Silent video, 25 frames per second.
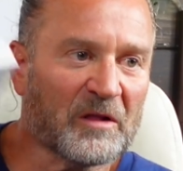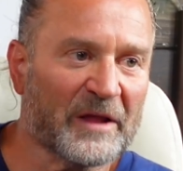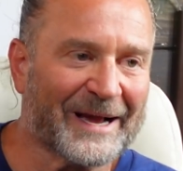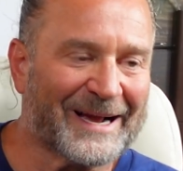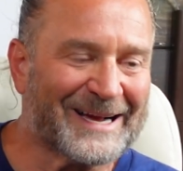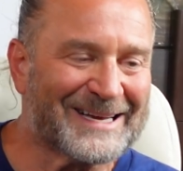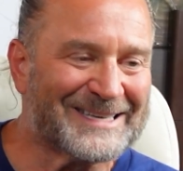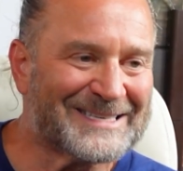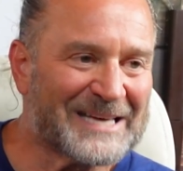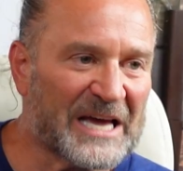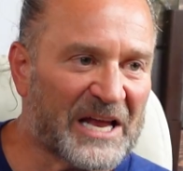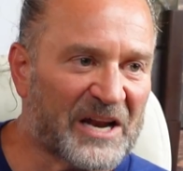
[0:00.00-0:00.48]

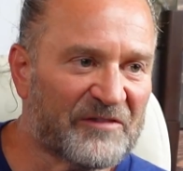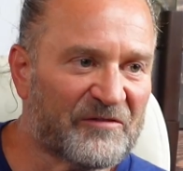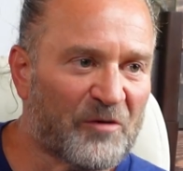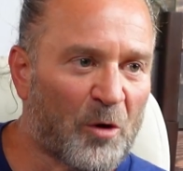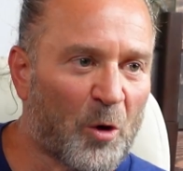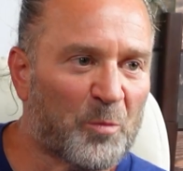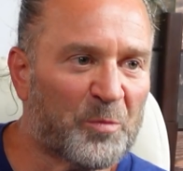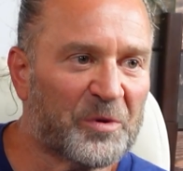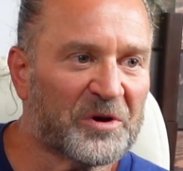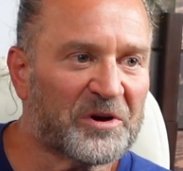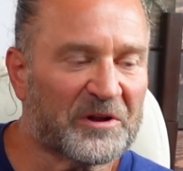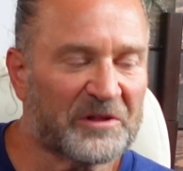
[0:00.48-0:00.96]
Like I said, I've
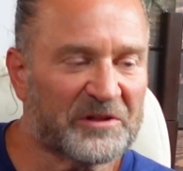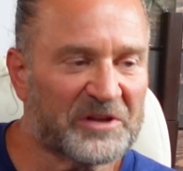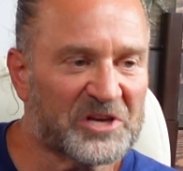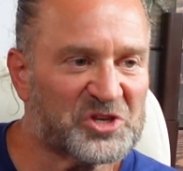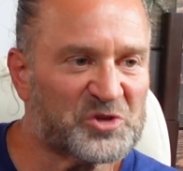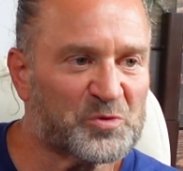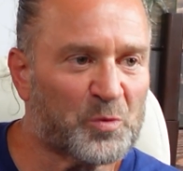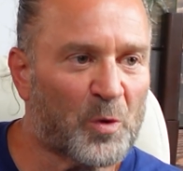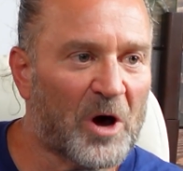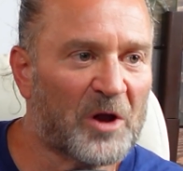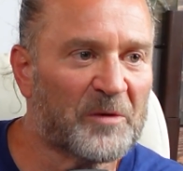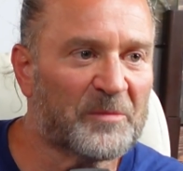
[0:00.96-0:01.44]
opened
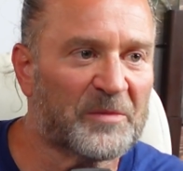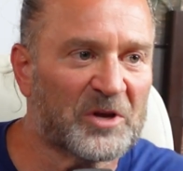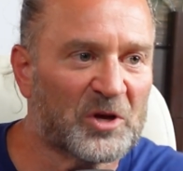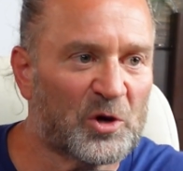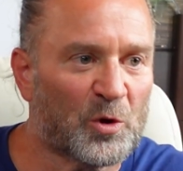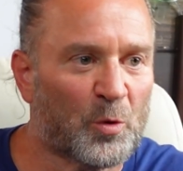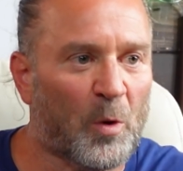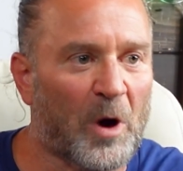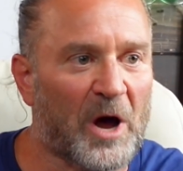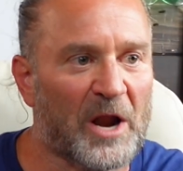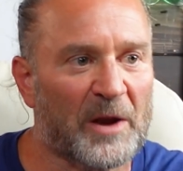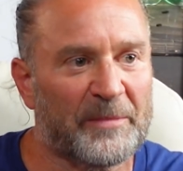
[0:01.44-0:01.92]
this one, but
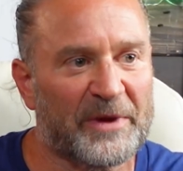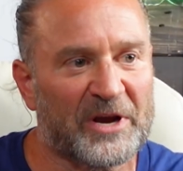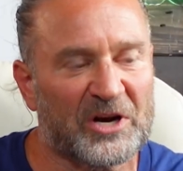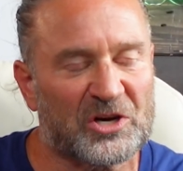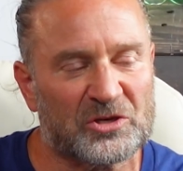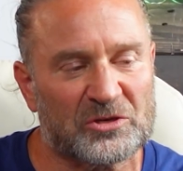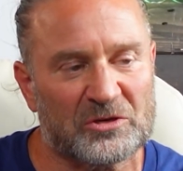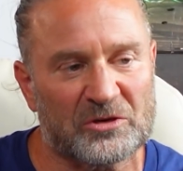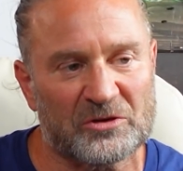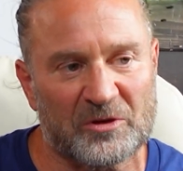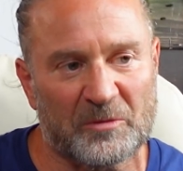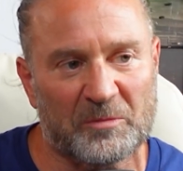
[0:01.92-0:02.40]
you want to
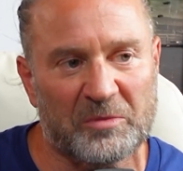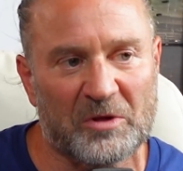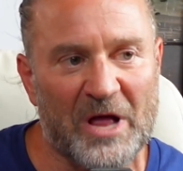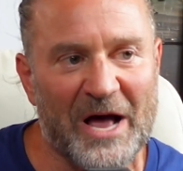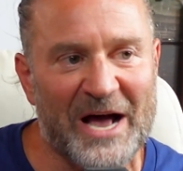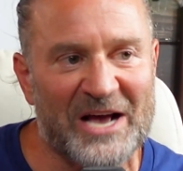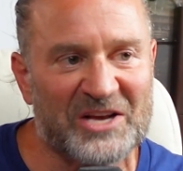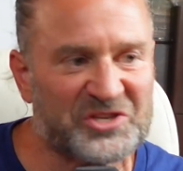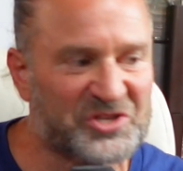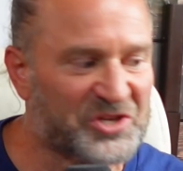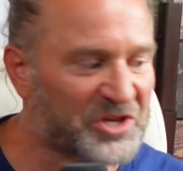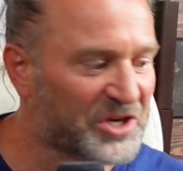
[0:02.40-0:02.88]
make sure the
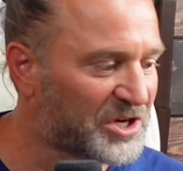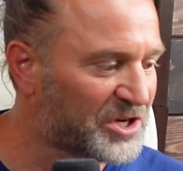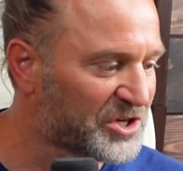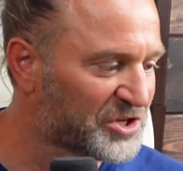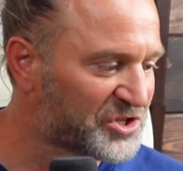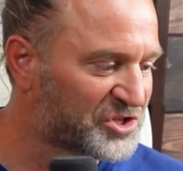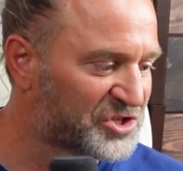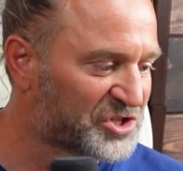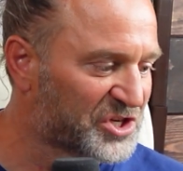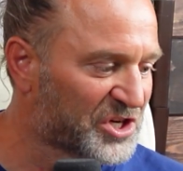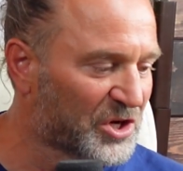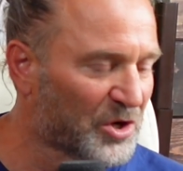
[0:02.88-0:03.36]
plastic
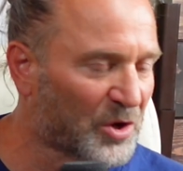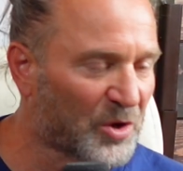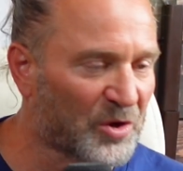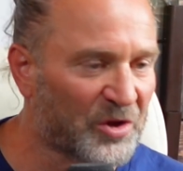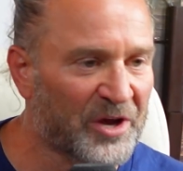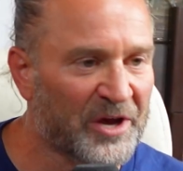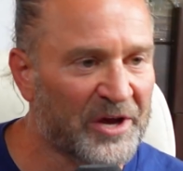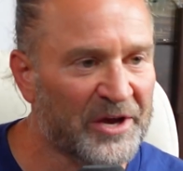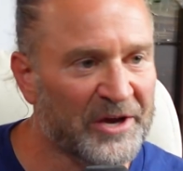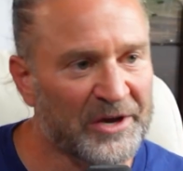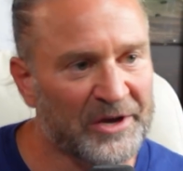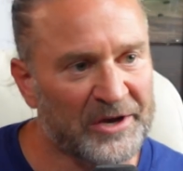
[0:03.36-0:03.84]
is
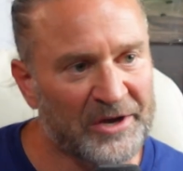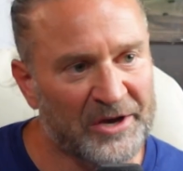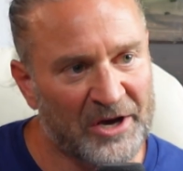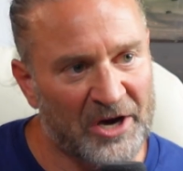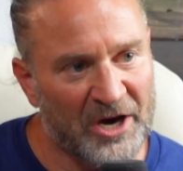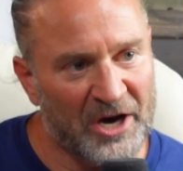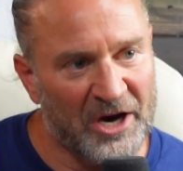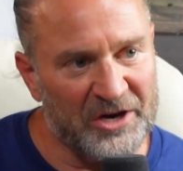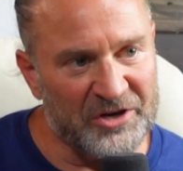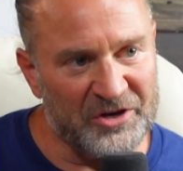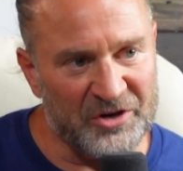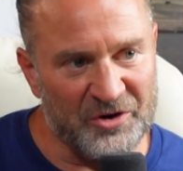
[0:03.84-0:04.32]
sealed
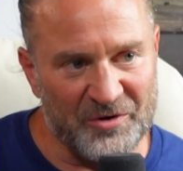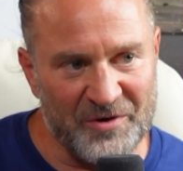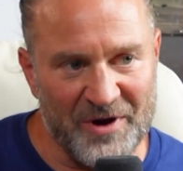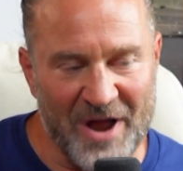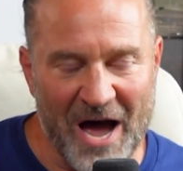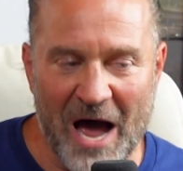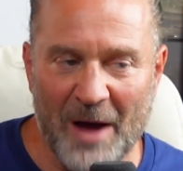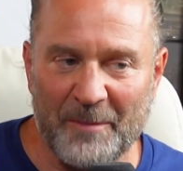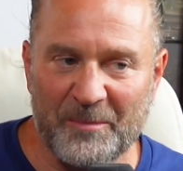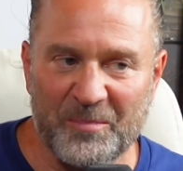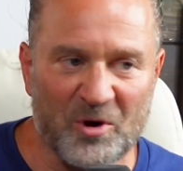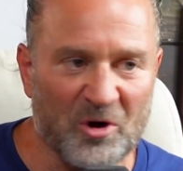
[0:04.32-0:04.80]
and you're
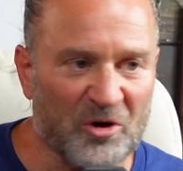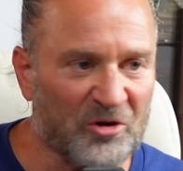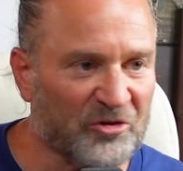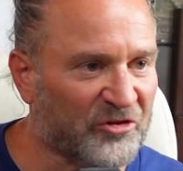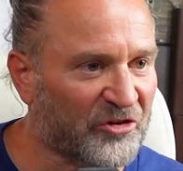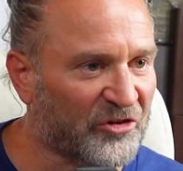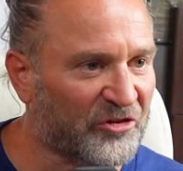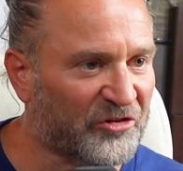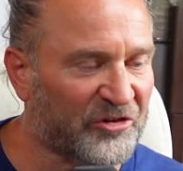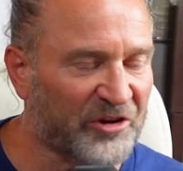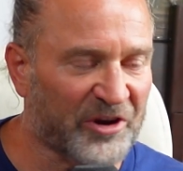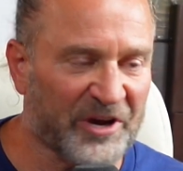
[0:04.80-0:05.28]
not
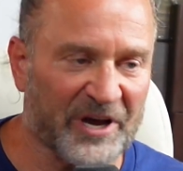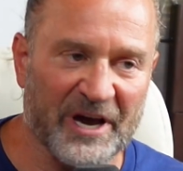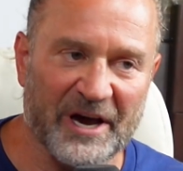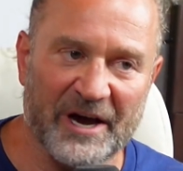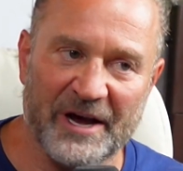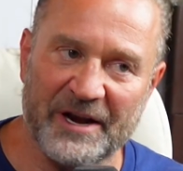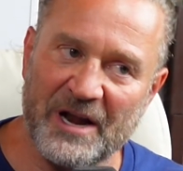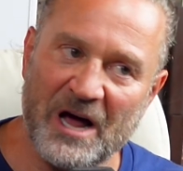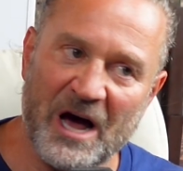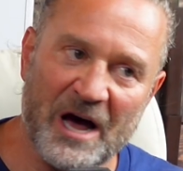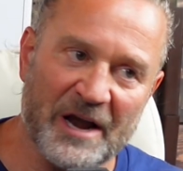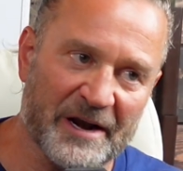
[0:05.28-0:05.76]
purchasing
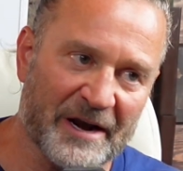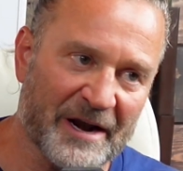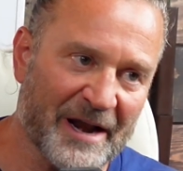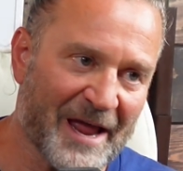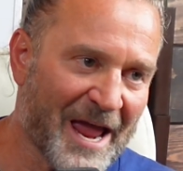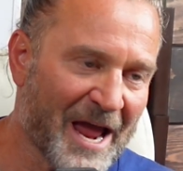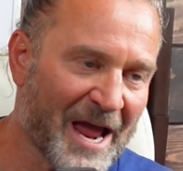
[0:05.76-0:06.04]
it on an